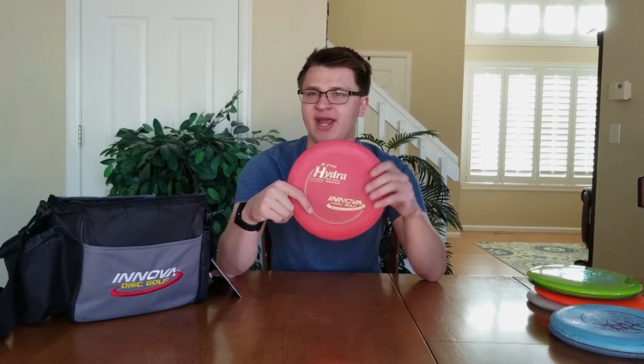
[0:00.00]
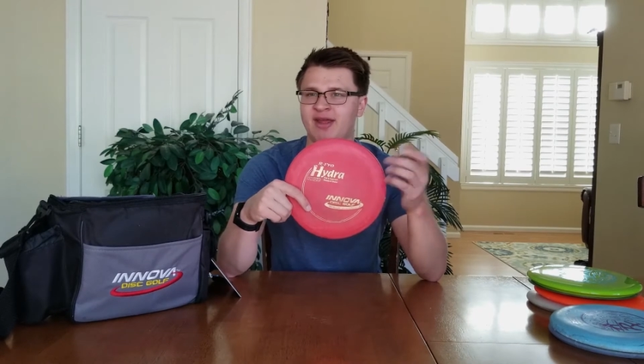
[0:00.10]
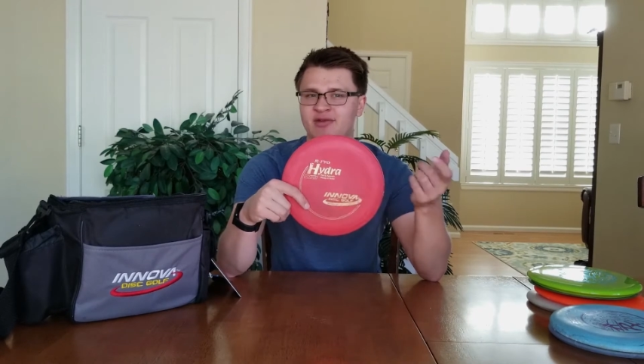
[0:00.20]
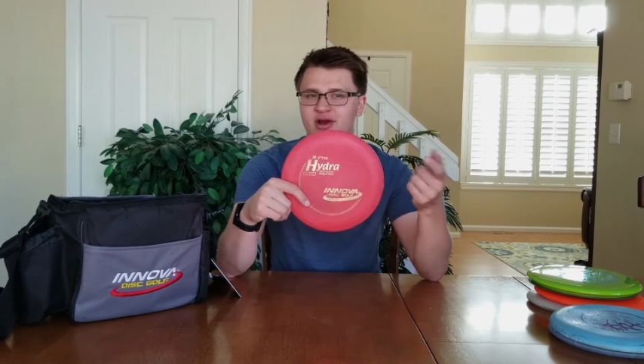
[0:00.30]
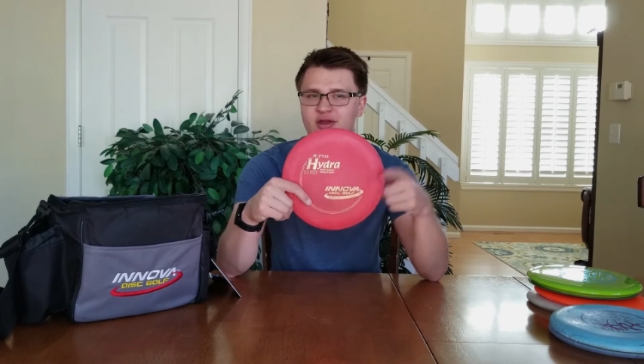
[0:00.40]

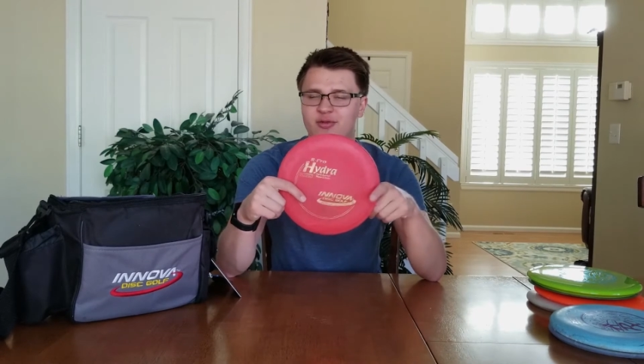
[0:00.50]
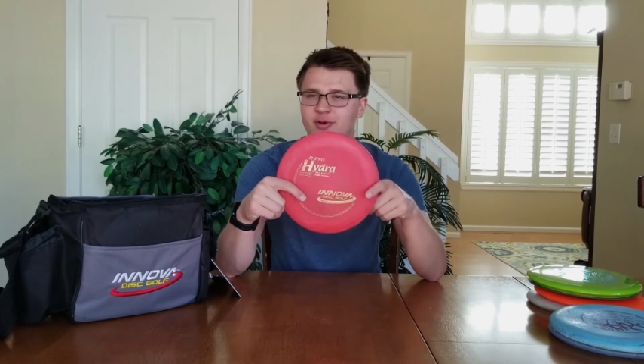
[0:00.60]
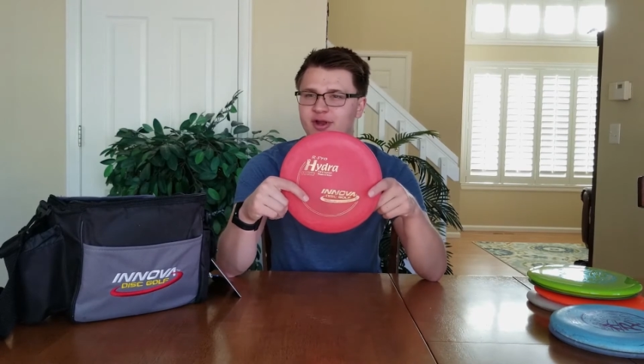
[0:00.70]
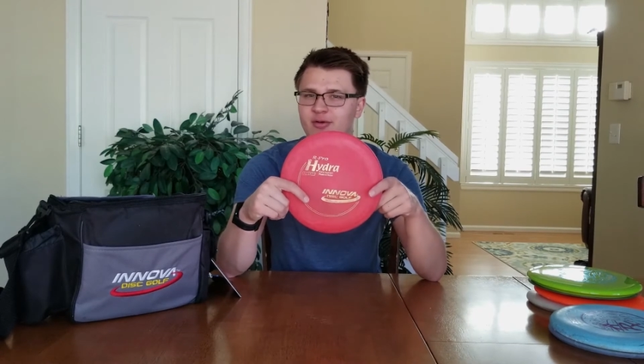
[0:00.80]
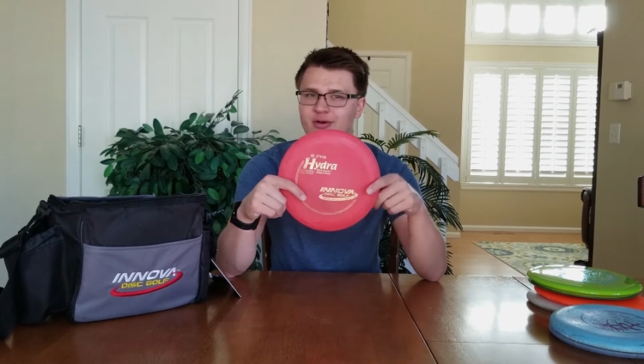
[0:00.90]
AVR
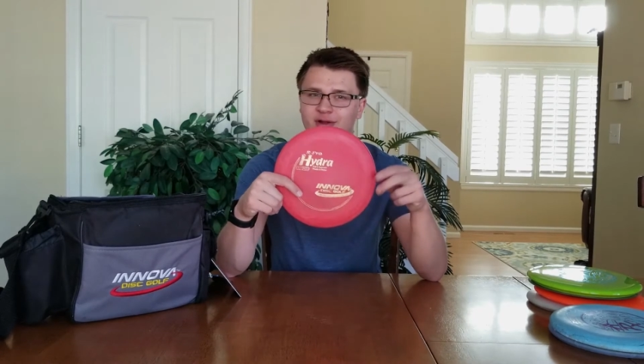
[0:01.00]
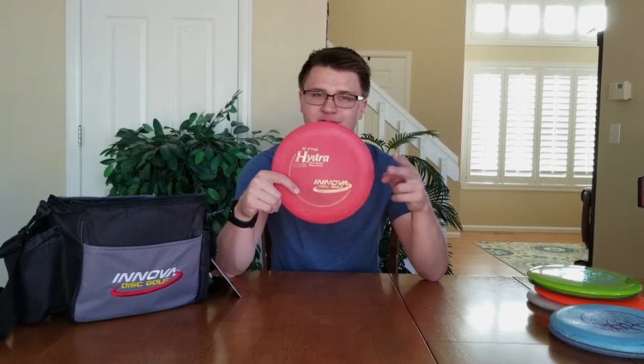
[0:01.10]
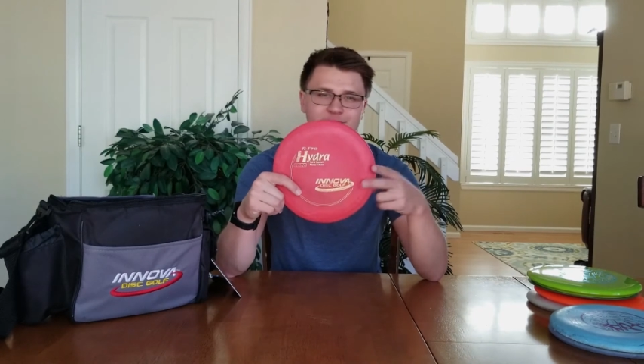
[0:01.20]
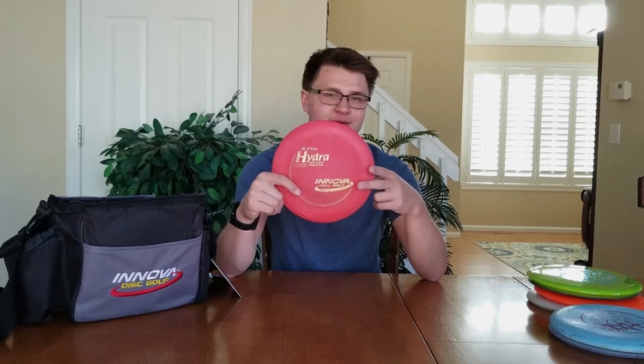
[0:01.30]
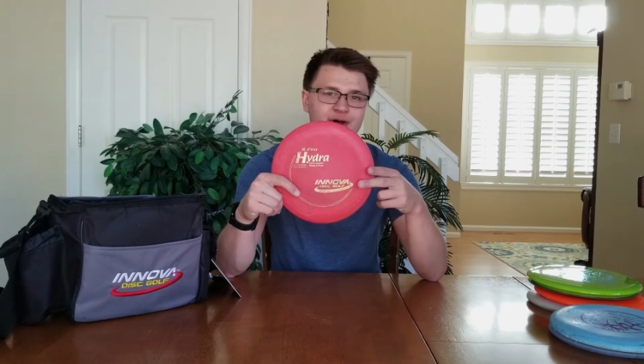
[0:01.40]
3 or a
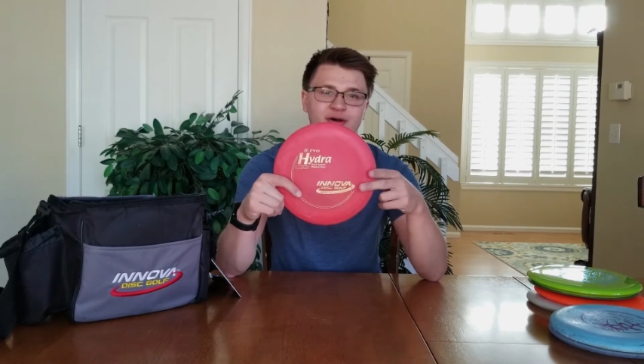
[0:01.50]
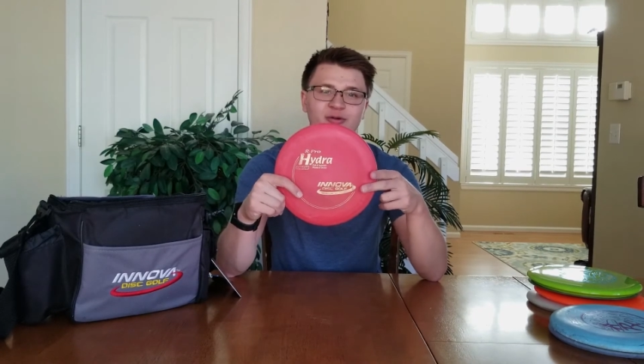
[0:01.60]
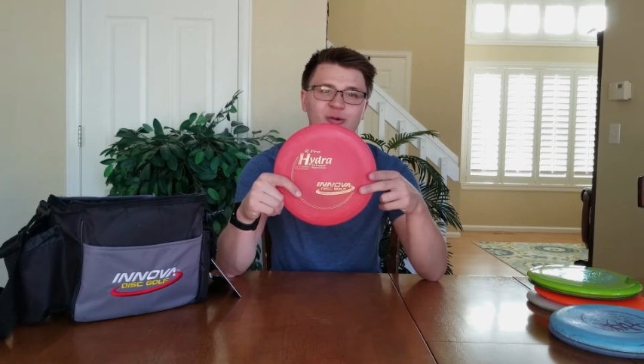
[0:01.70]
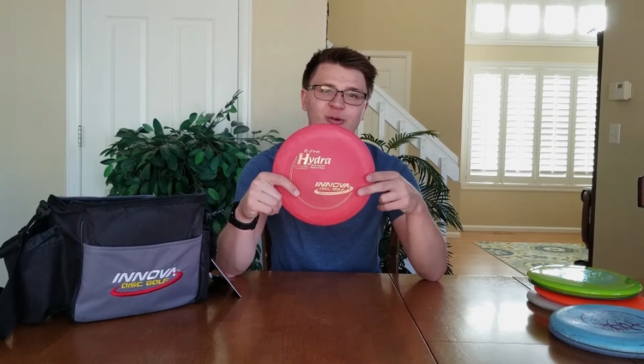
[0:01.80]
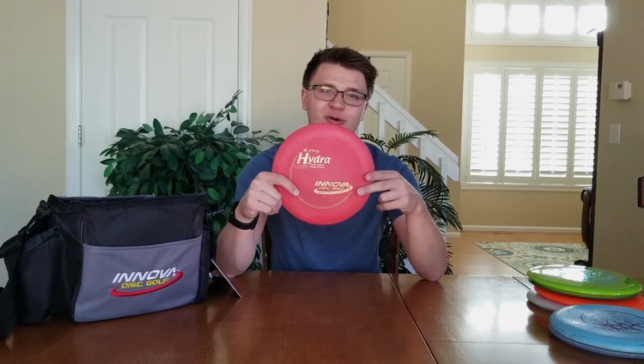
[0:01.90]
Luna
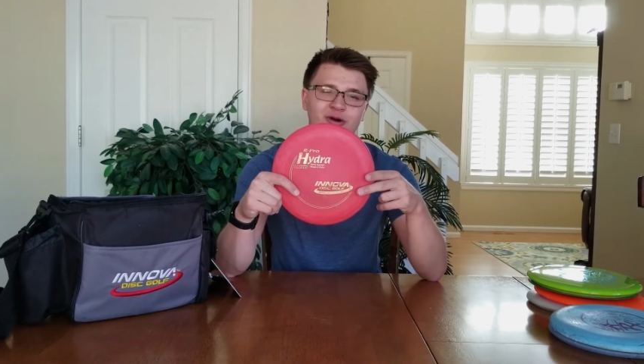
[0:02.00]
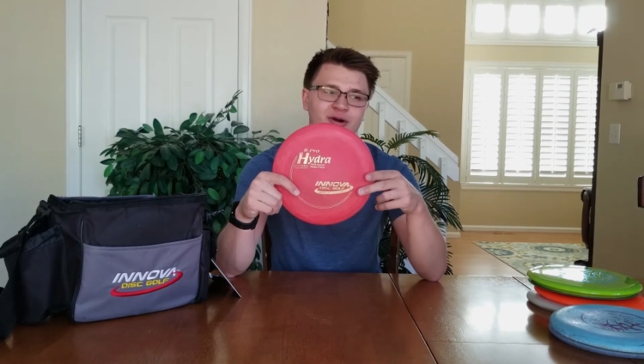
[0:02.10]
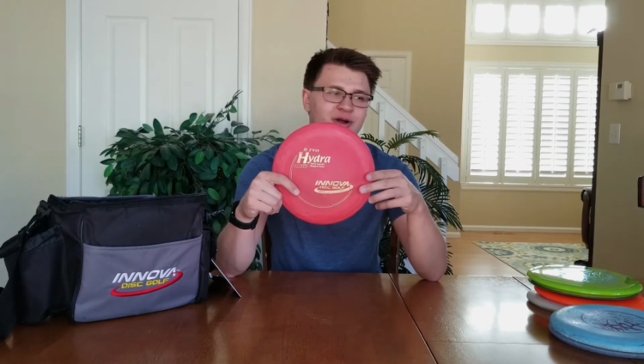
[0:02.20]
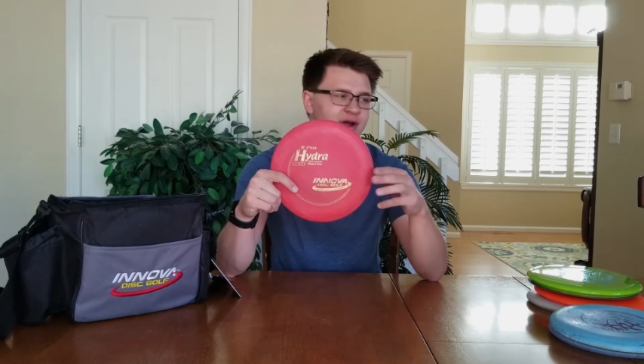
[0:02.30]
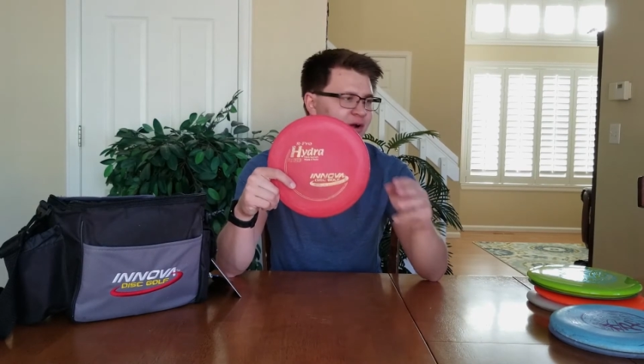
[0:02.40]

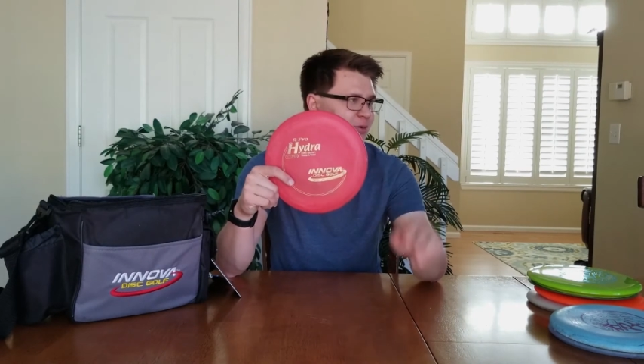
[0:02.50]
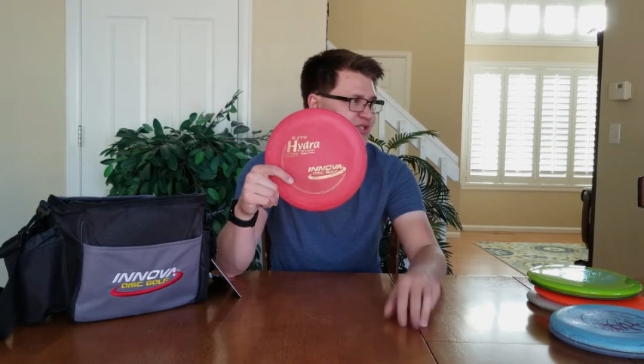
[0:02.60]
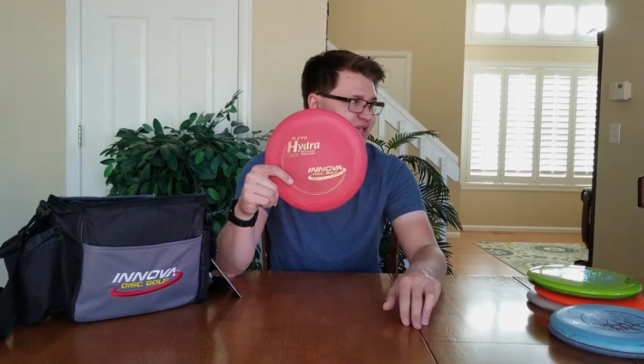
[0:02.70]
or what's the